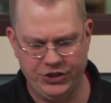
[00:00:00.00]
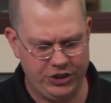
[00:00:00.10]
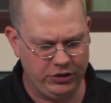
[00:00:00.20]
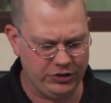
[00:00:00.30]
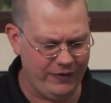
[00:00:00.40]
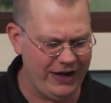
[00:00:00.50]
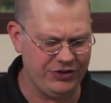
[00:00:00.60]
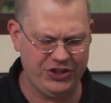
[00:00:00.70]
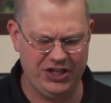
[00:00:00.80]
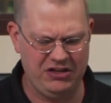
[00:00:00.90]
And she looked around.
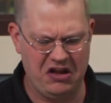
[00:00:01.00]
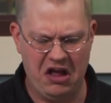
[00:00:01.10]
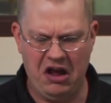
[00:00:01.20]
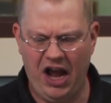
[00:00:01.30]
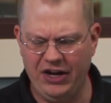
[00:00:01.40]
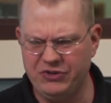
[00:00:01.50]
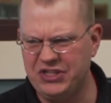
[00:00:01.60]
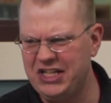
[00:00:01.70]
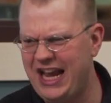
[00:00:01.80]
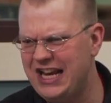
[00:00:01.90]
She said, I don't
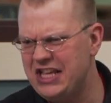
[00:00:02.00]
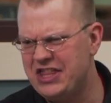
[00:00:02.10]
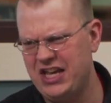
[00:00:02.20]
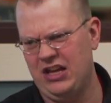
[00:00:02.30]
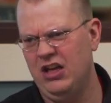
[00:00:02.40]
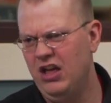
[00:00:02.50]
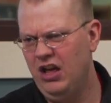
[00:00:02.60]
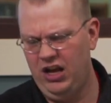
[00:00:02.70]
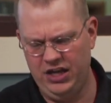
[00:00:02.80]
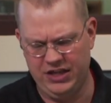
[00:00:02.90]
see anything
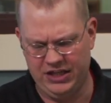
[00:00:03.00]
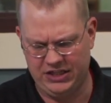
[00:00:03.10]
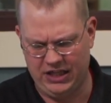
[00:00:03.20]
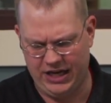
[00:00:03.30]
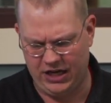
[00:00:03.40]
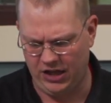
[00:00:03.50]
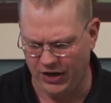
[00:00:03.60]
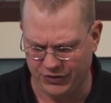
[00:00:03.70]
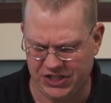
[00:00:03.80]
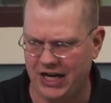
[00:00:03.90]
in this lake. I
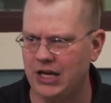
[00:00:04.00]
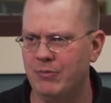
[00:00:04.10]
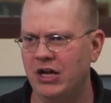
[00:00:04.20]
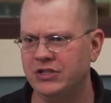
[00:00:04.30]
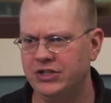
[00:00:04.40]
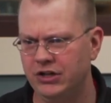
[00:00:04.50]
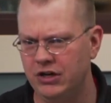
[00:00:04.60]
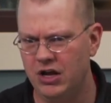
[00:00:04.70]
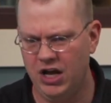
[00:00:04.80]
don't see any monster.